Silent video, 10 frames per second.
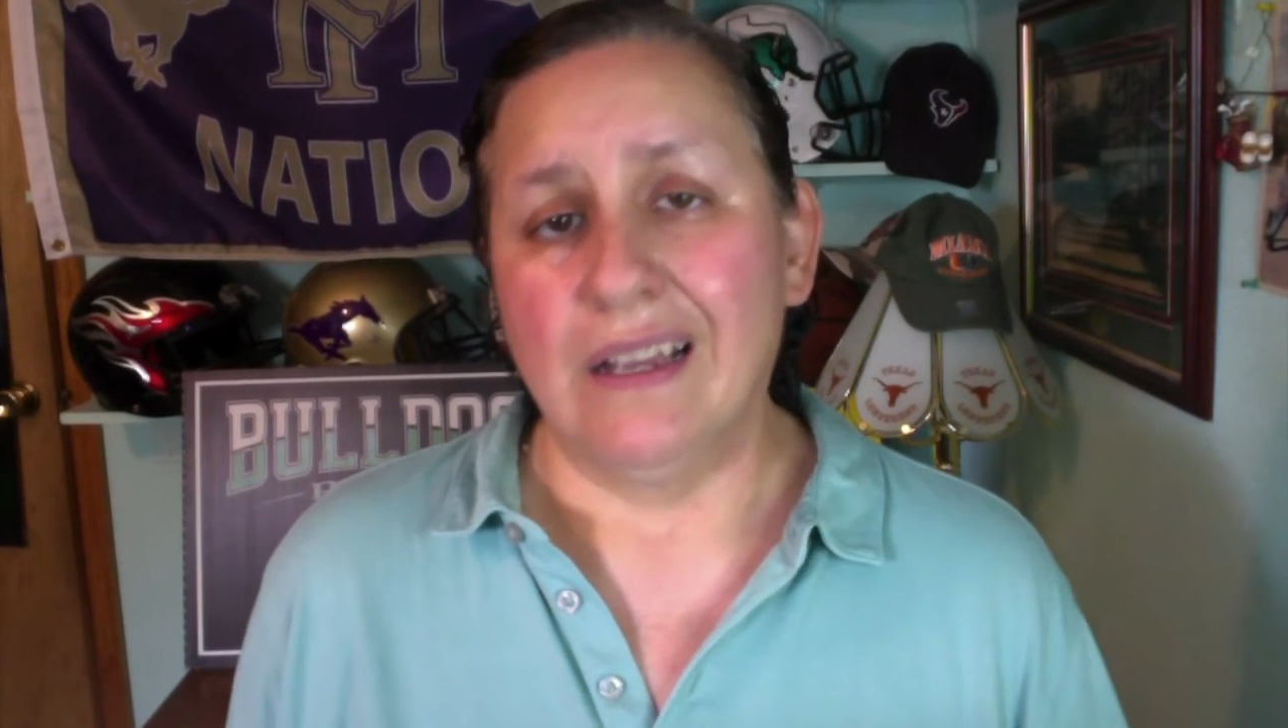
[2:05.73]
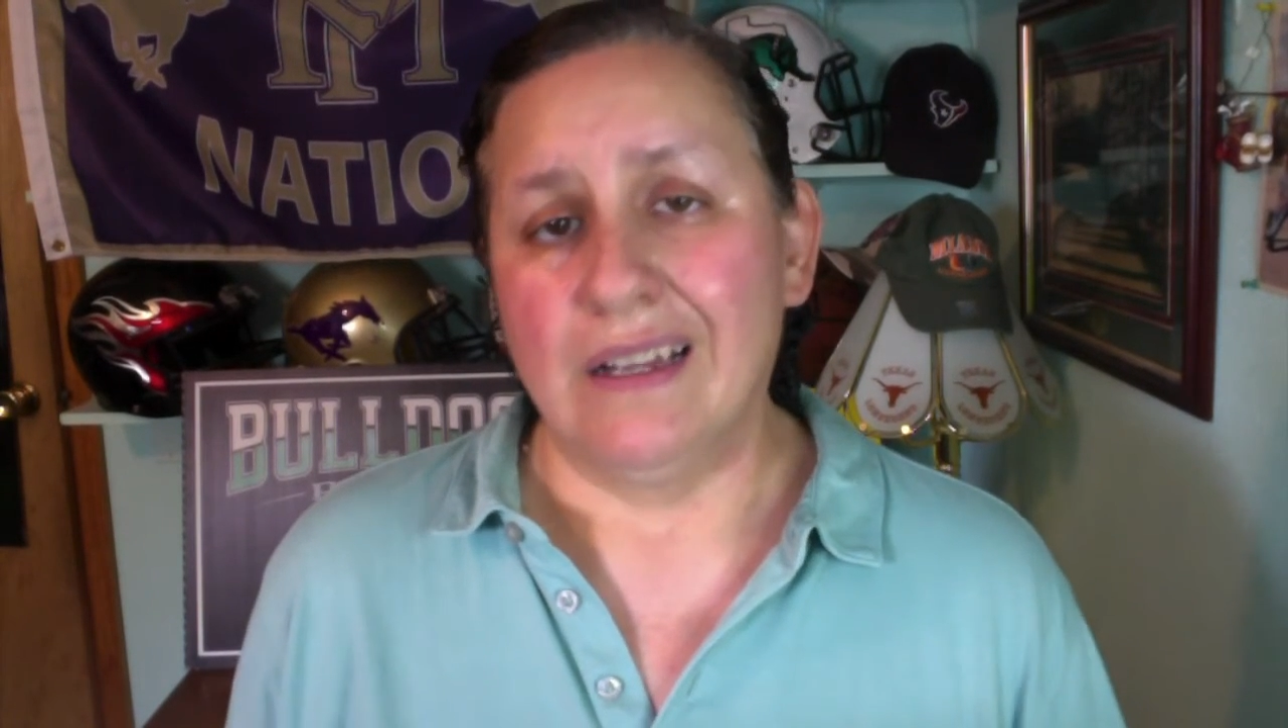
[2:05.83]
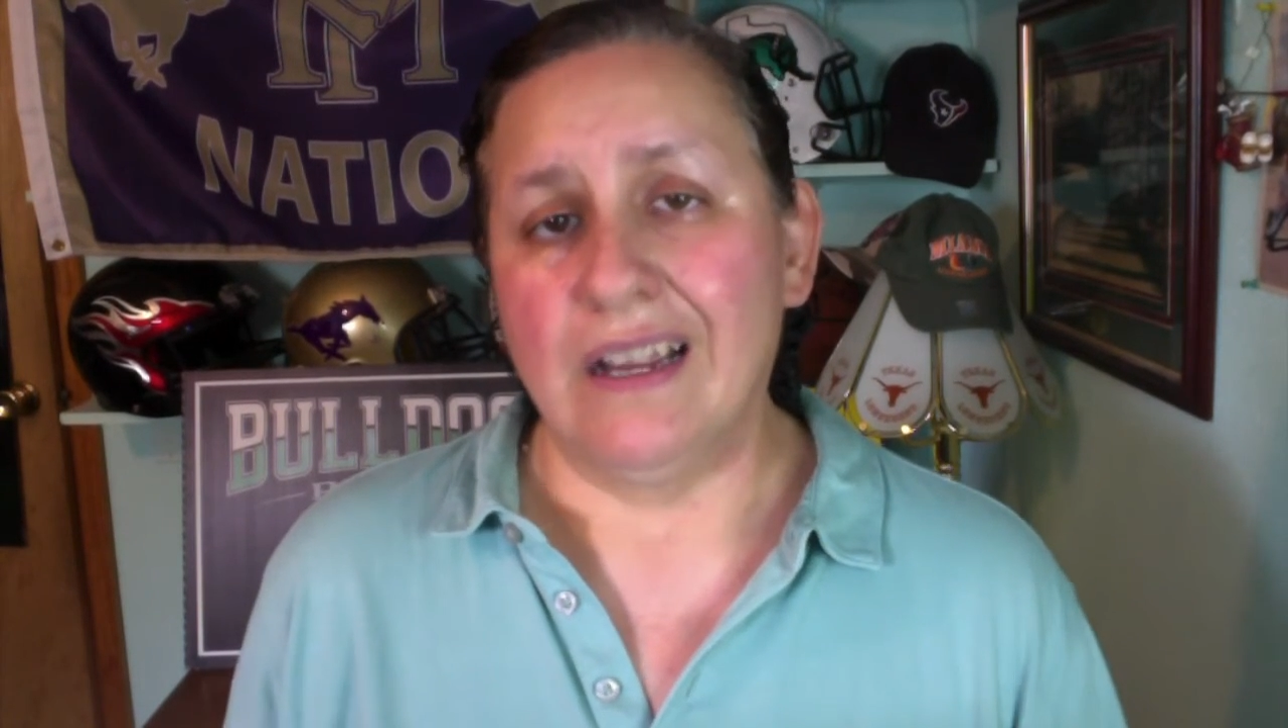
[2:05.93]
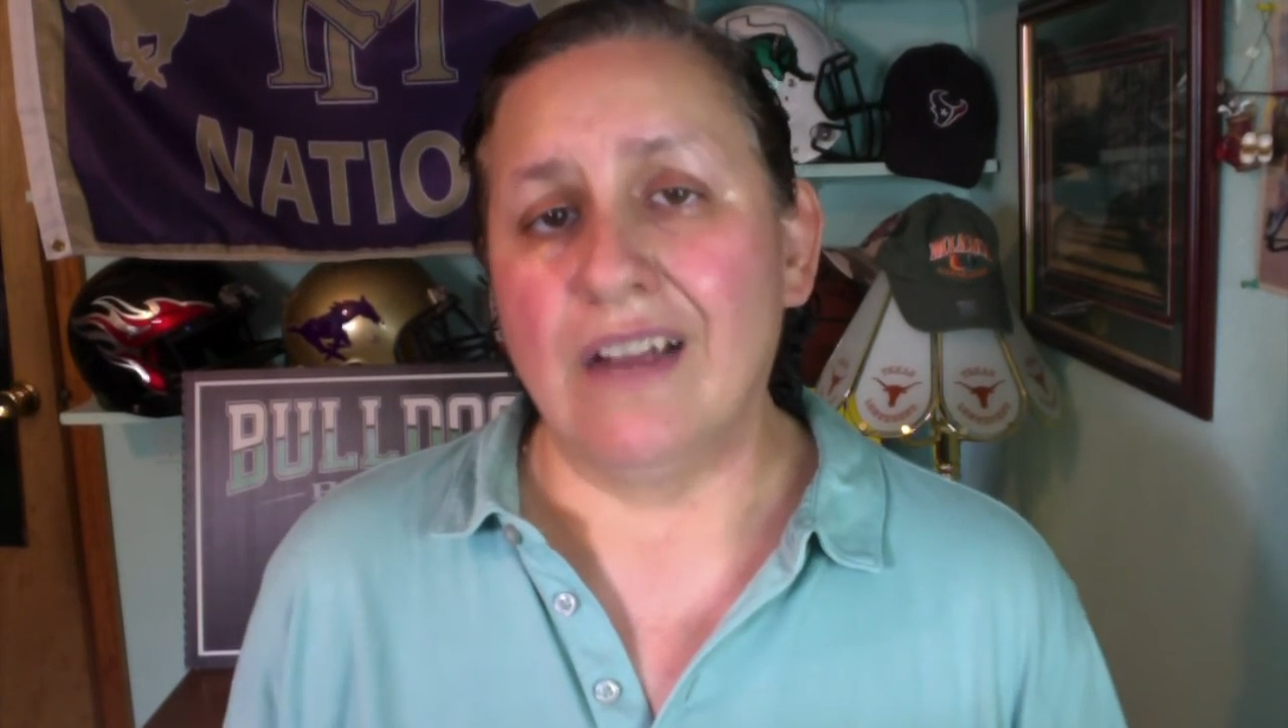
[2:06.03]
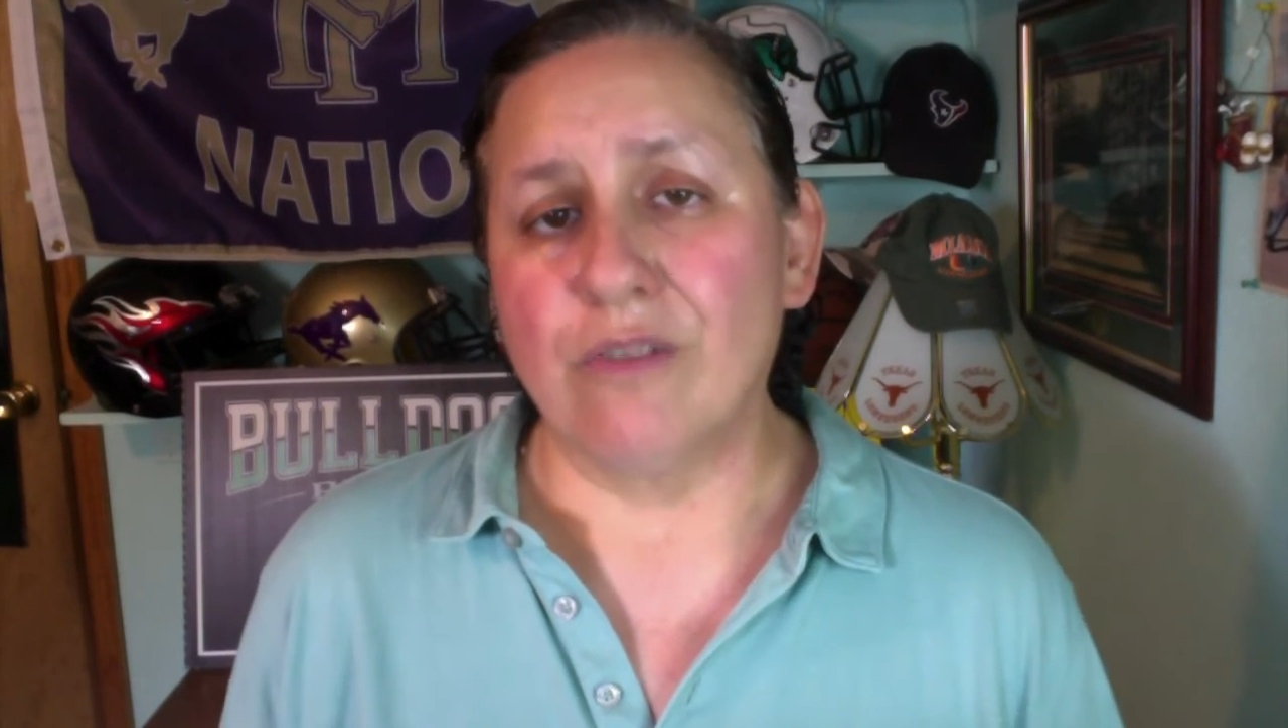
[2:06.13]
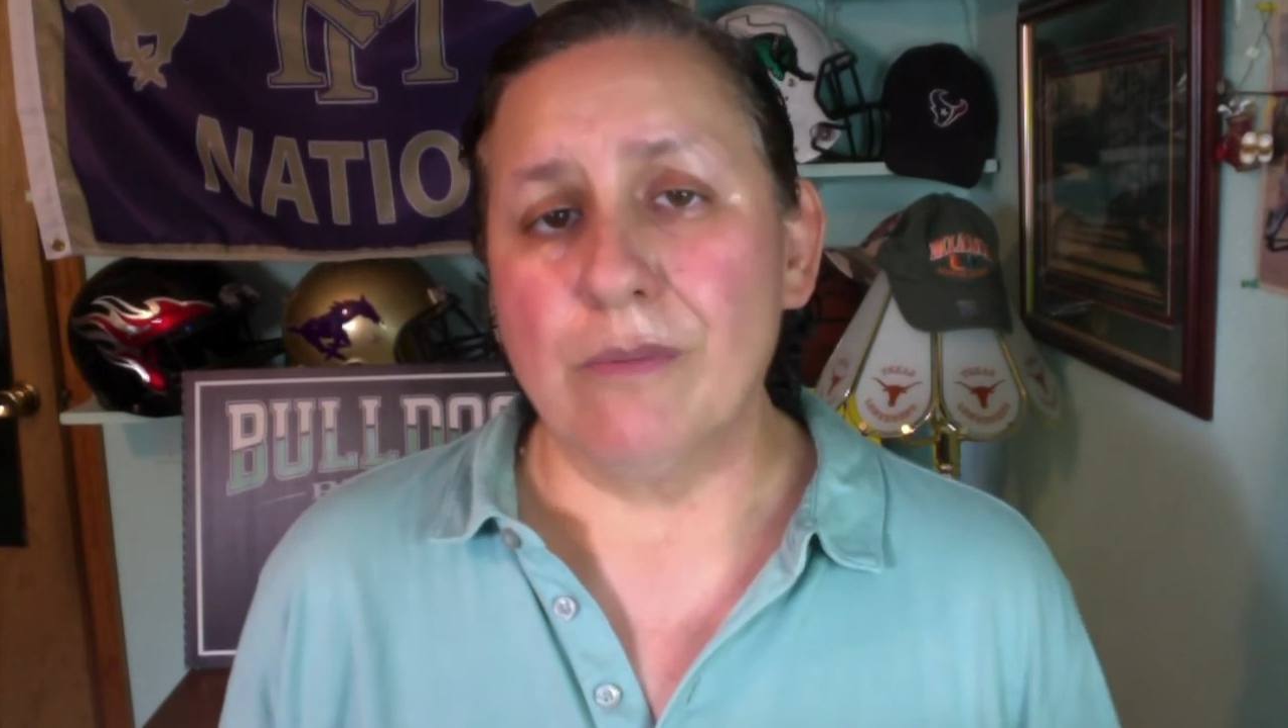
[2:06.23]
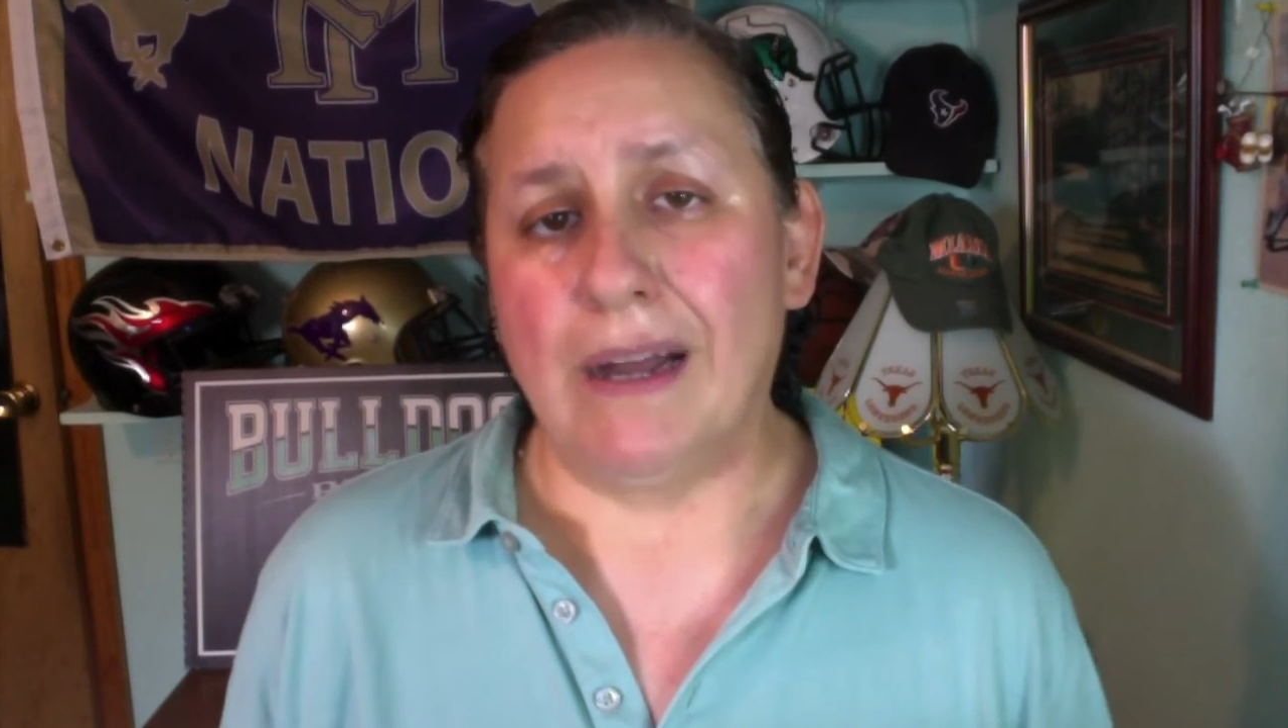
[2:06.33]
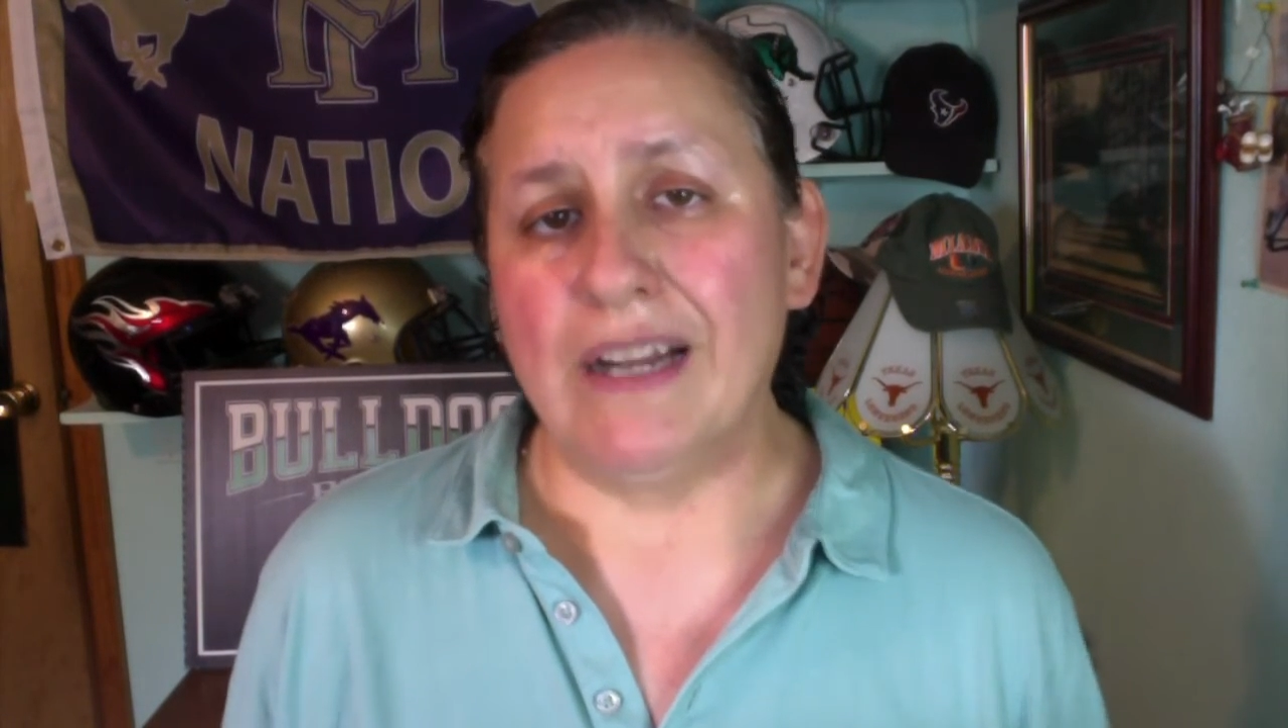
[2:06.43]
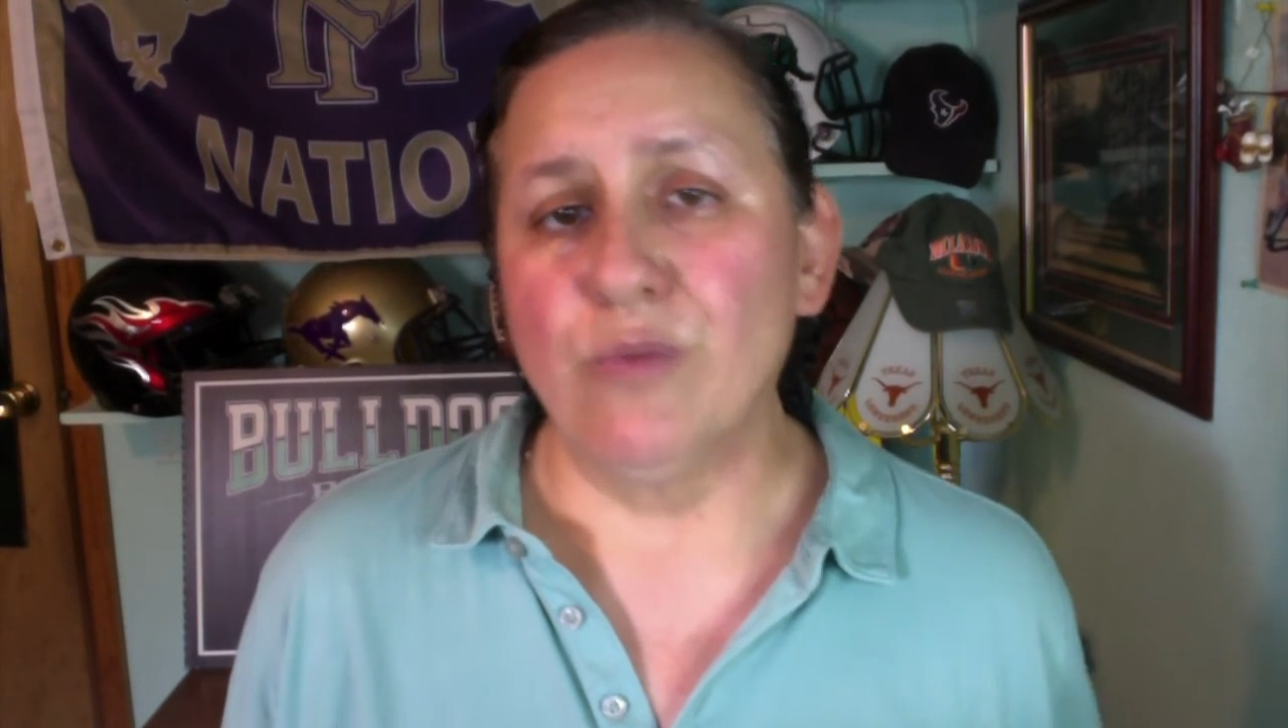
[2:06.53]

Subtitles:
and everybody